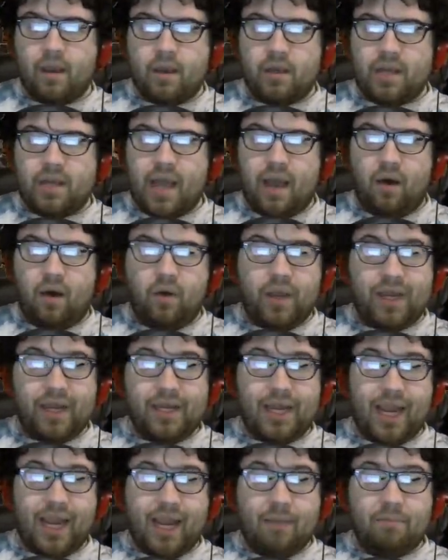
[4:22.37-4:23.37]
Now, it
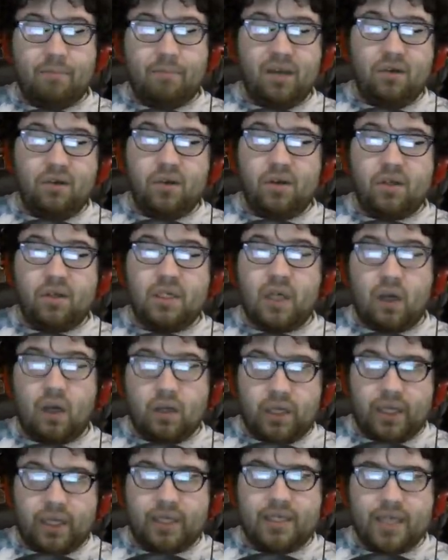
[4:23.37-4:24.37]
can be a little
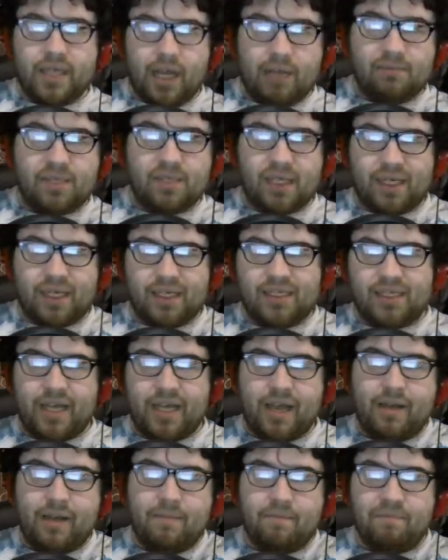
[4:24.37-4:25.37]
clunky at times, like I
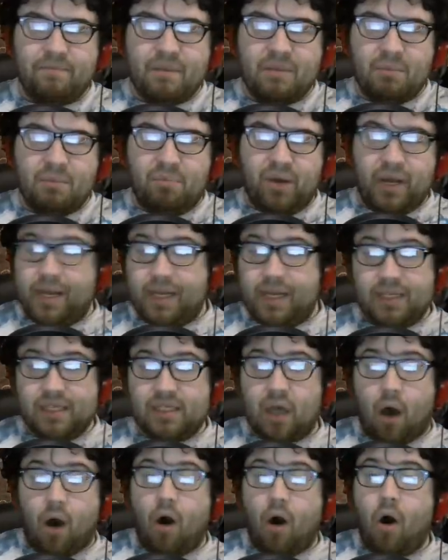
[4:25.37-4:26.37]
said, but it's
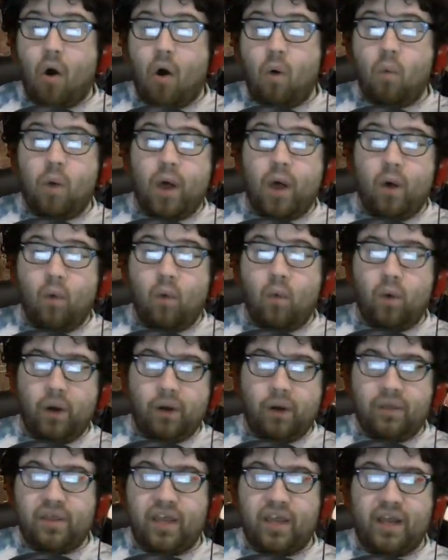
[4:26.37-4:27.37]
all well
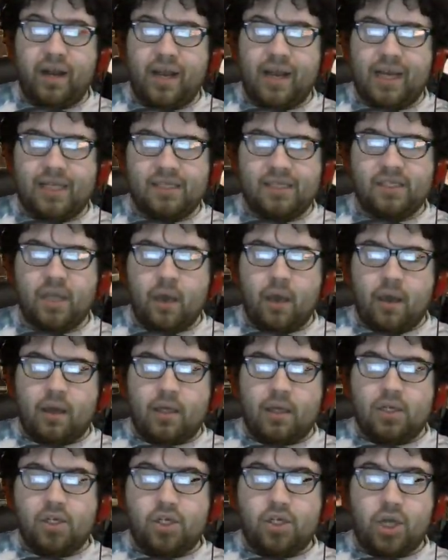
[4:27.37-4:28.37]
worth it, as
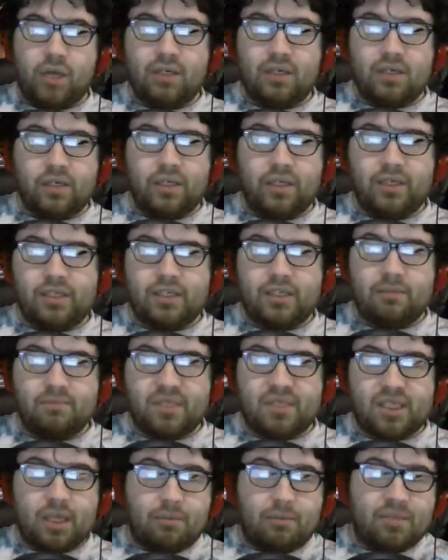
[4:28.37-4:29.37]
juggling some
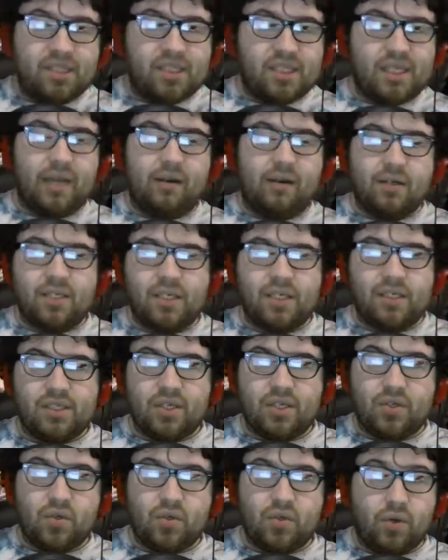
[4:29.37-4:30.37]
summoned skeletons
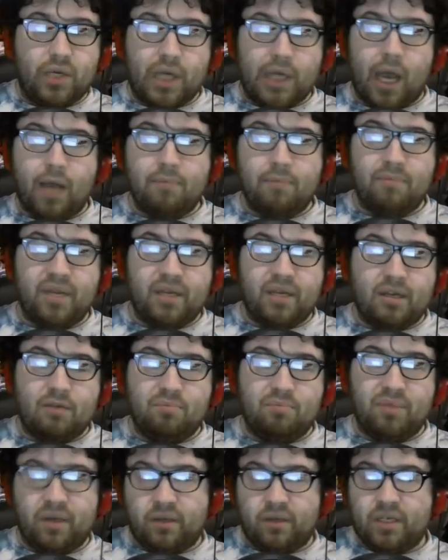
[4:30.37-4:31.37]
into a non-minion
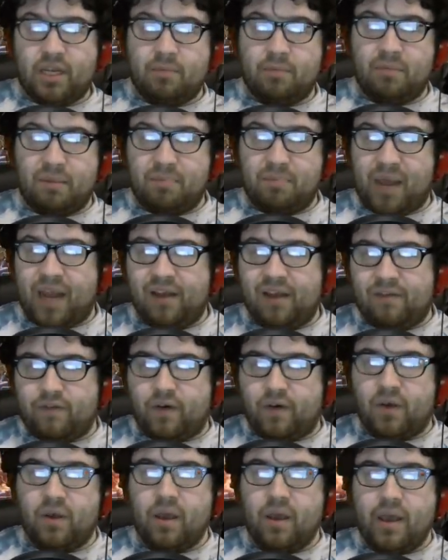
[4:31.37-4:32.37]
build can be
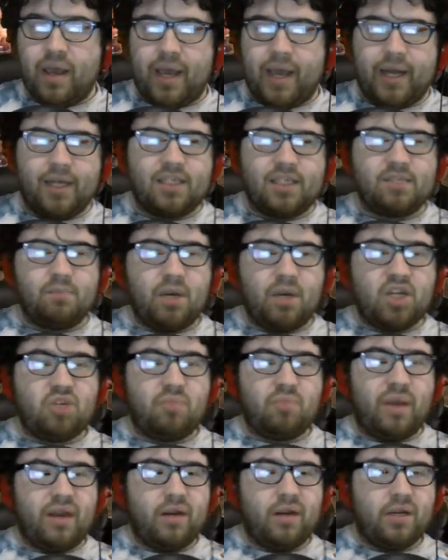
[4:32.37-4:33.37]
painful, and it's much
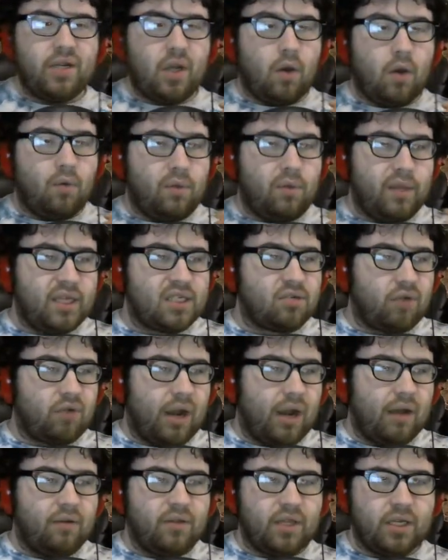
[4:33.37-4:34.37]
better to go this
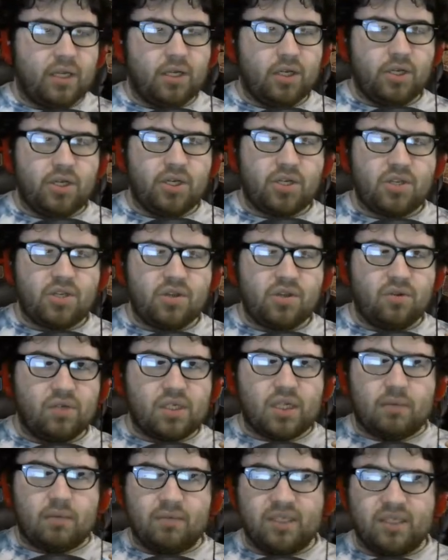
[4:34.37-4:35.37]
route than to just use
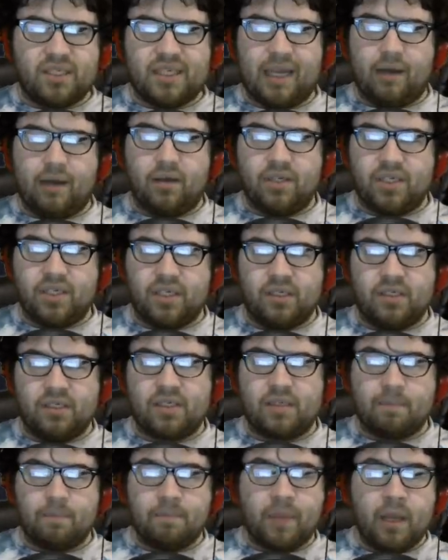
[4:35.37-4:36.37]
summoned
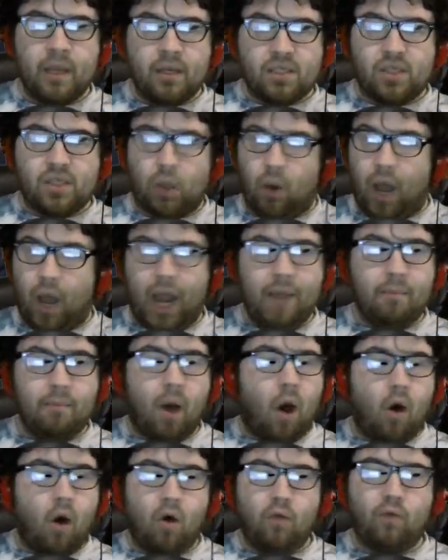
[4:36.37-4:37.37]
skeletons. So I'm
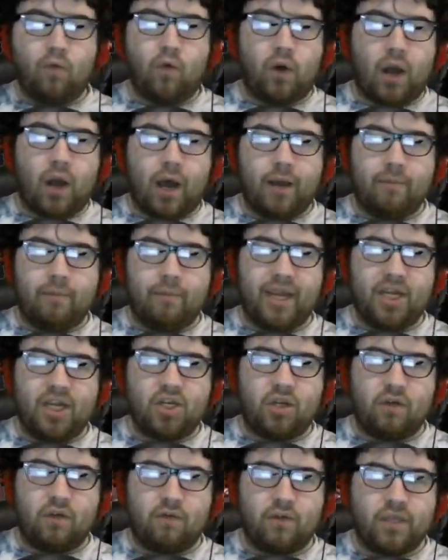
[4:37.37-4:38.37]
all for
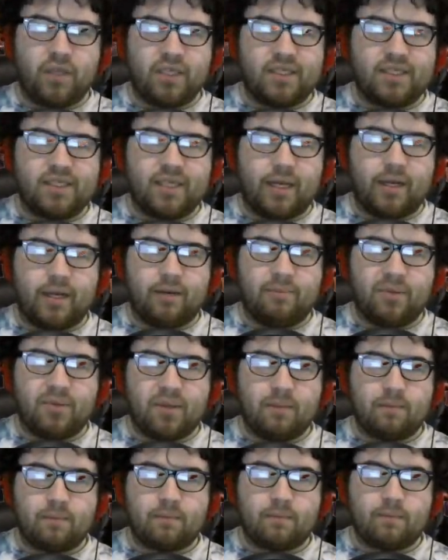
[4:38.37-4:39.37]
automation for this setup.
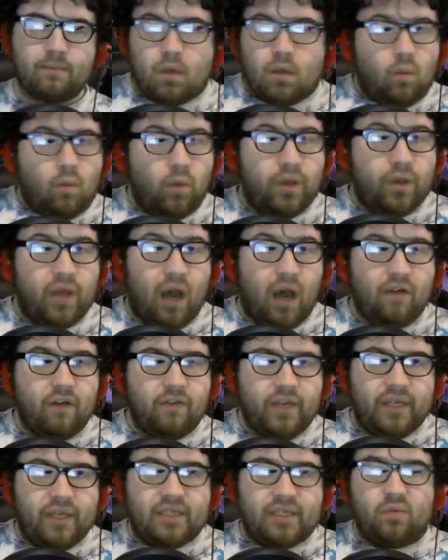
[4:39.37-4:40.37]
With all of
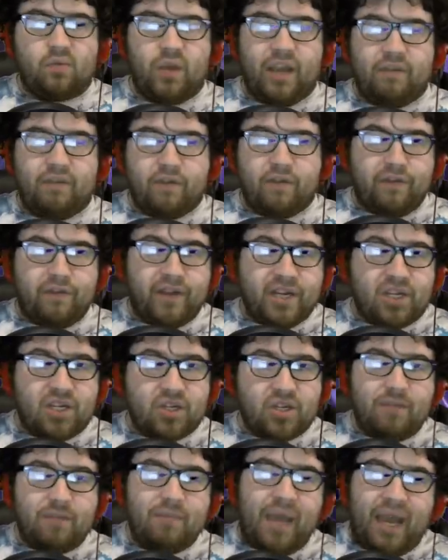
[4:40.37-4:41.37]
this, we have
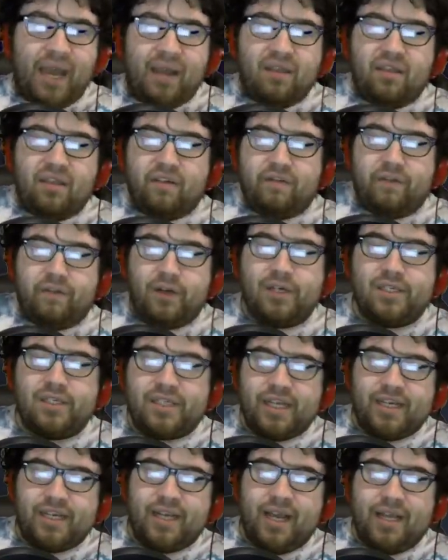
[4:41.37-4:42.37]
officially made the first
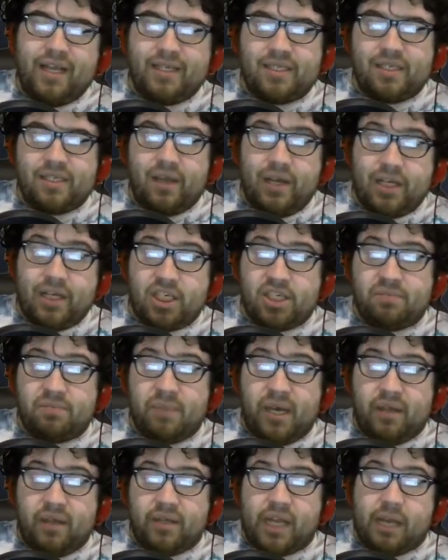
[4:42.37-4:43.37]
Ignite /
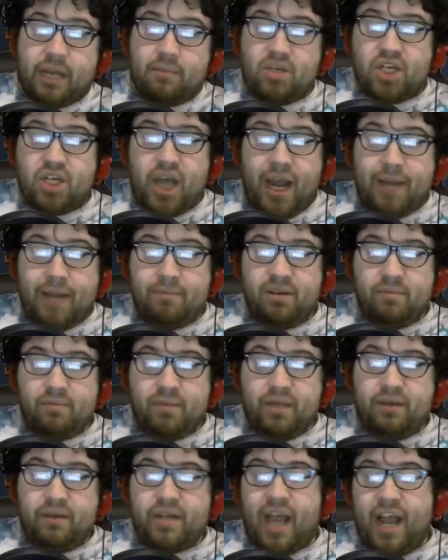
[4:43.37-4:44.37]
spell damage hybrid
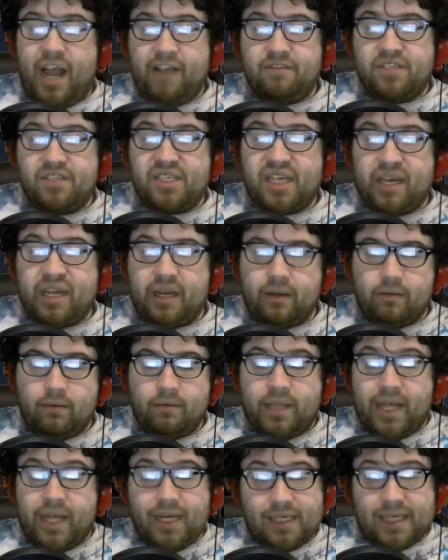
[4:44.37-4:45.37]
build I've seen.
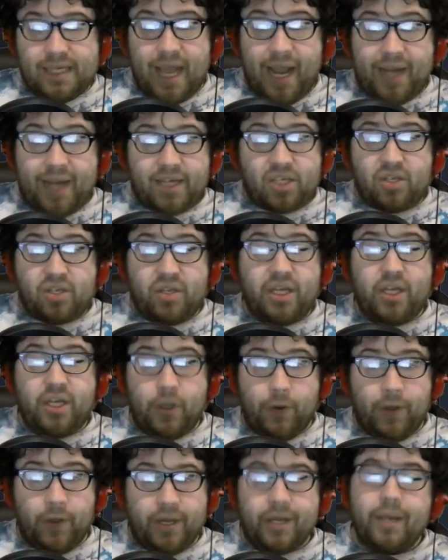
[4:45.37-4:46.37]
That is actually
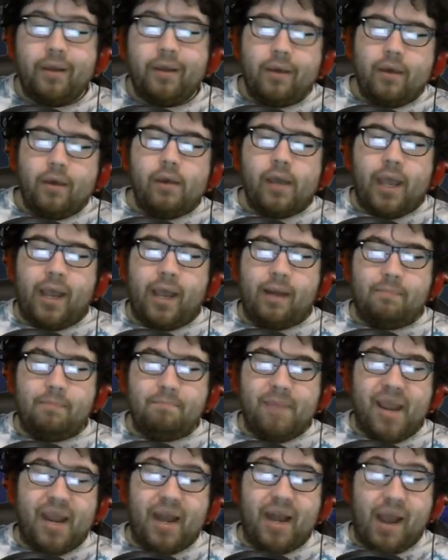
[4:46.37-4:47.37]
good. And
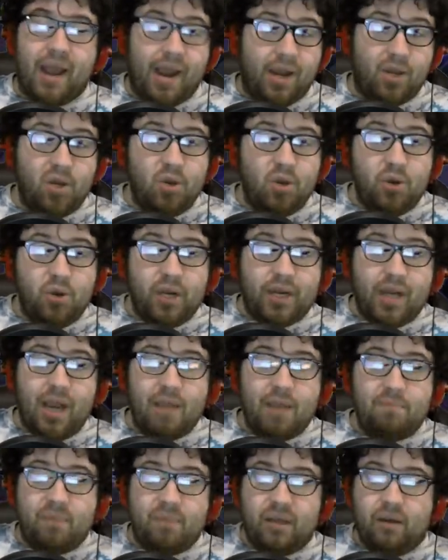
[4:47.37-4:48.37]
made a new
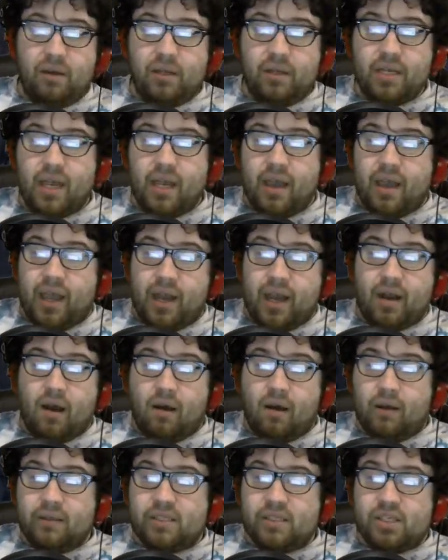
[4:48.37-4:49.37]
Ignite build, and
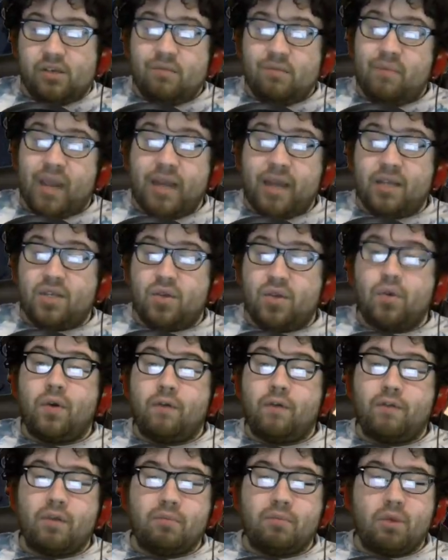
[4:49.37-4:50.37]
also made 2
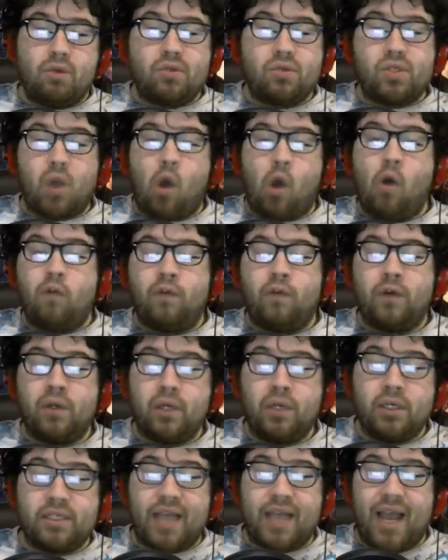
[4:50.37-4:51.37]
of the most
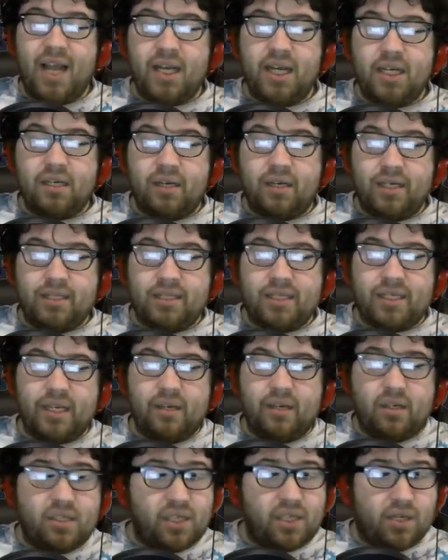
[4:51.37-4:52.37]
overlooked Acolyte
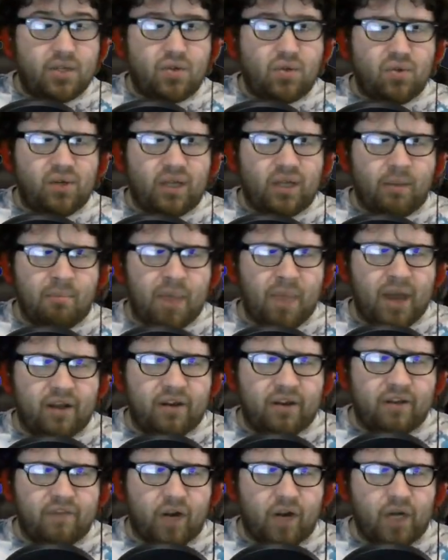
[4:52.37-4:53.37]
skills into a
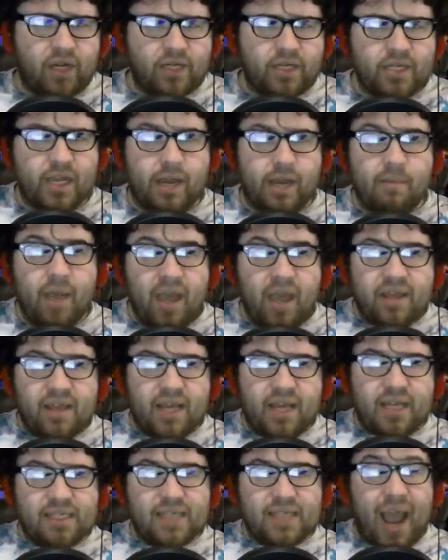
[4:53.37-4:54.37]
competitive archetype
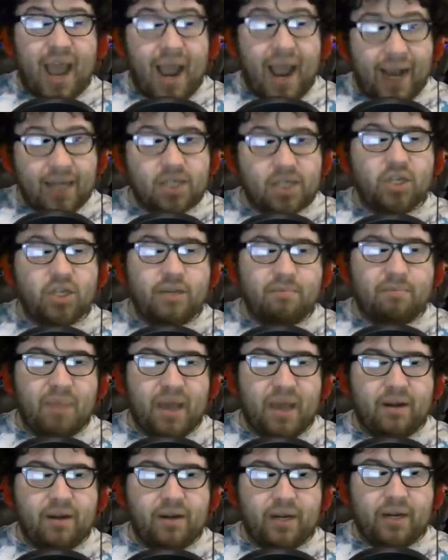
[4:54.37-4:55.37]
that is actually
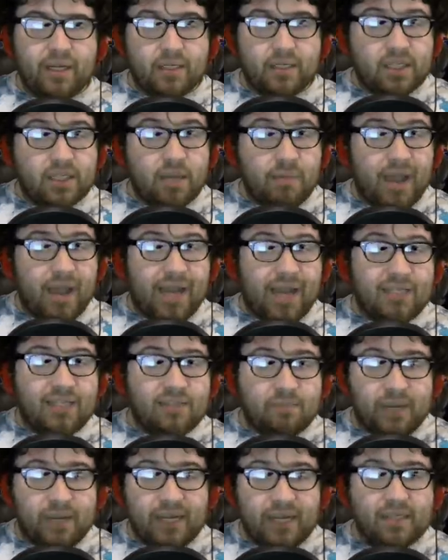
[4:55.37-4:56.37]
better in some
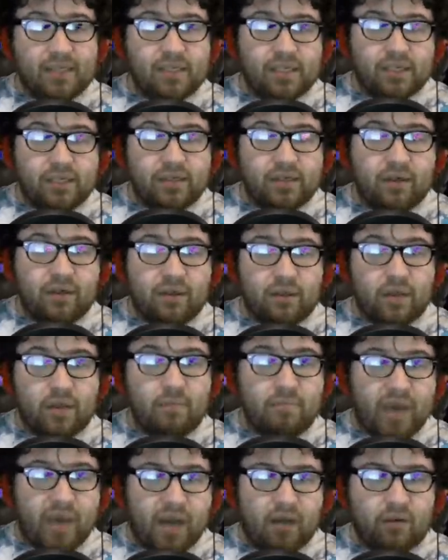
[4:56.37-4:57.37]
aspects to the
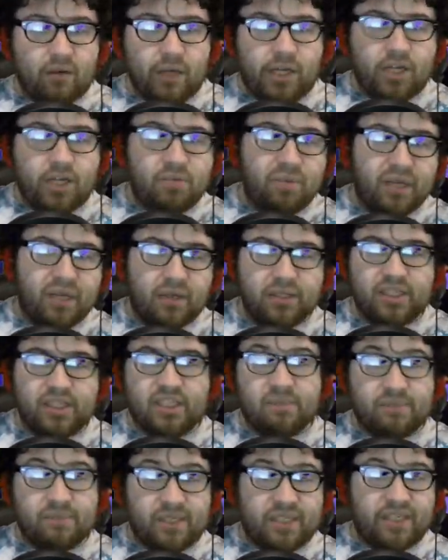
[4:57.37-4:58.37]
meta Lich builds,
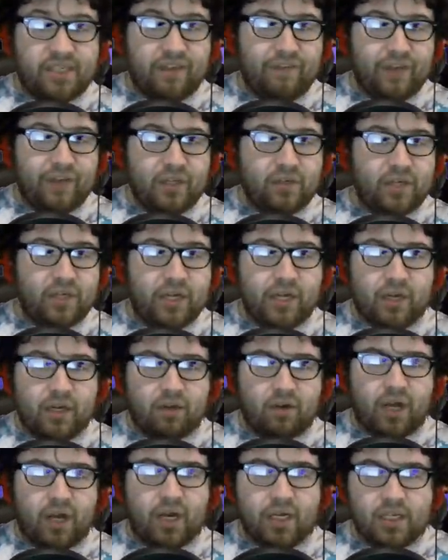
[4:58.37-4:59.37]
specifically
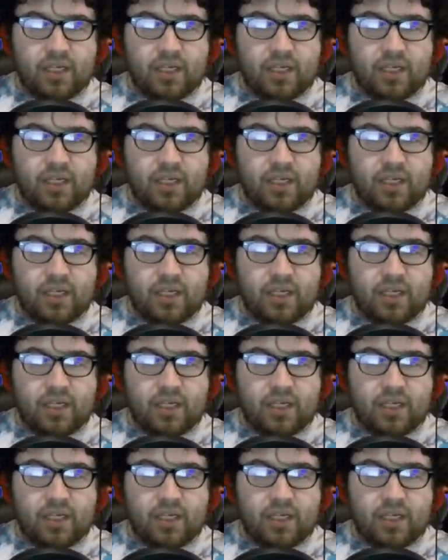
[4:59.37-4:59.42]
Necrotic